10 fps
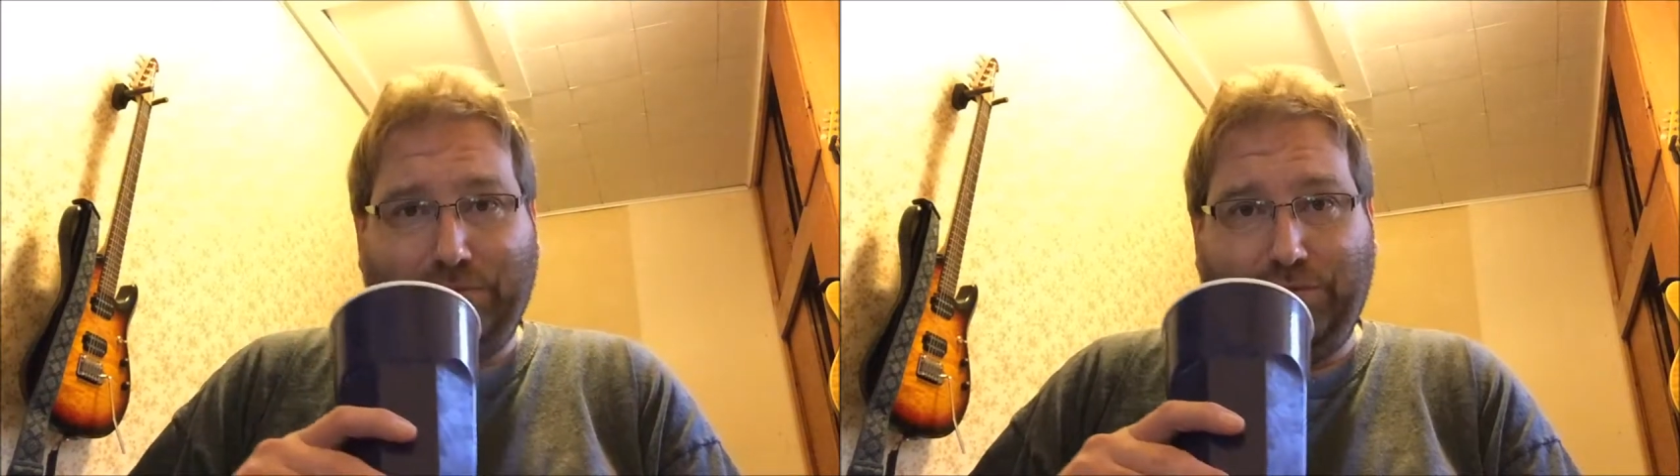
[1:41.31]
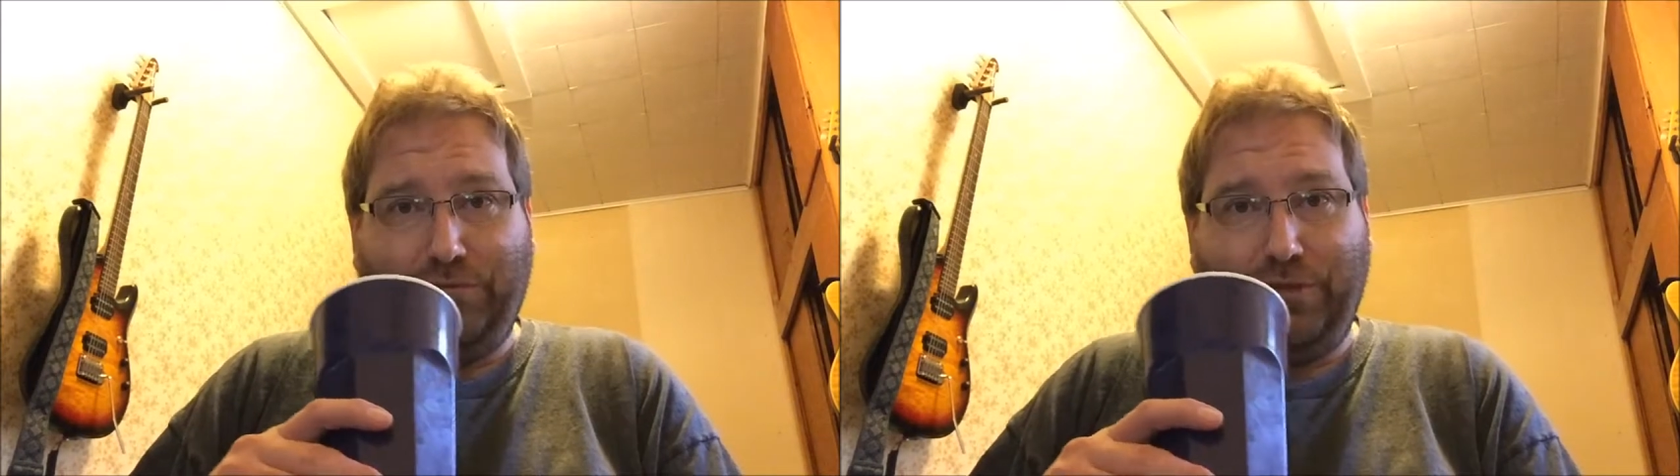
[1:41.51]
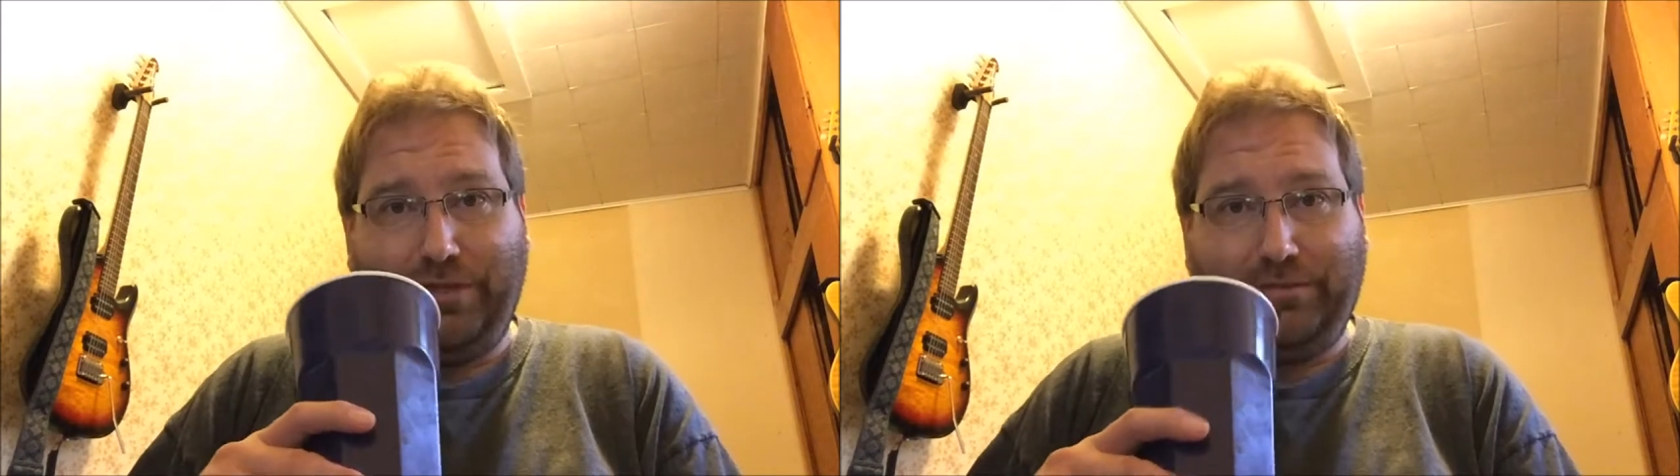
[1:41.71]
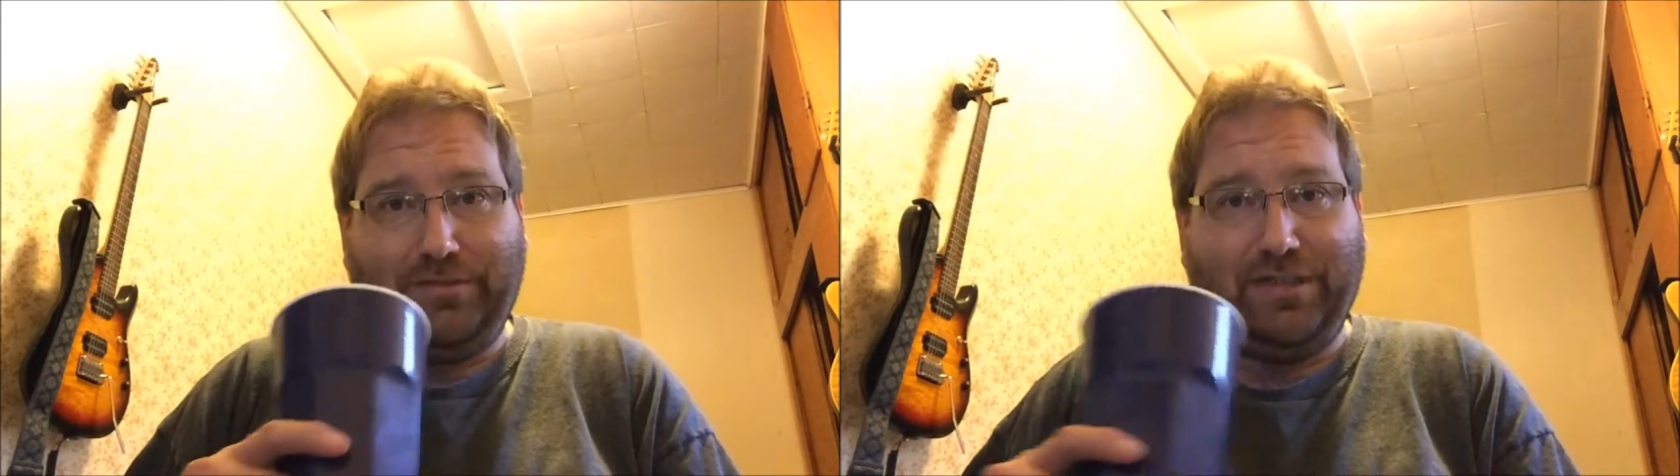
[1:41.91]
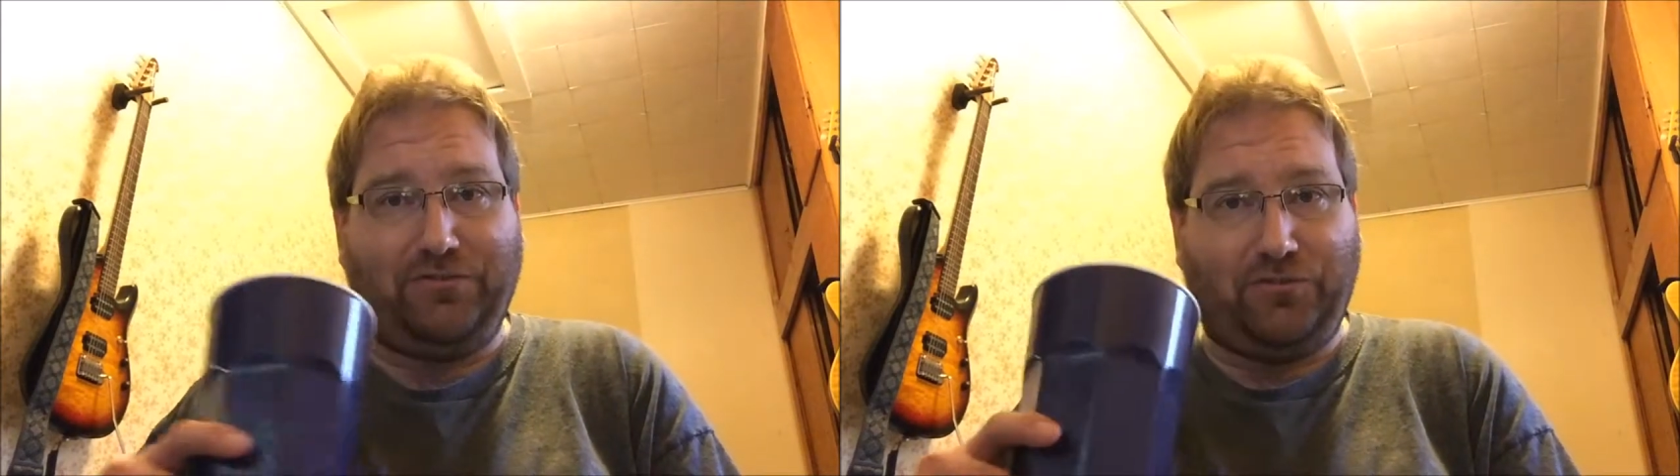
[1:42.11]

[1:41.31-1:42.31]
during Desert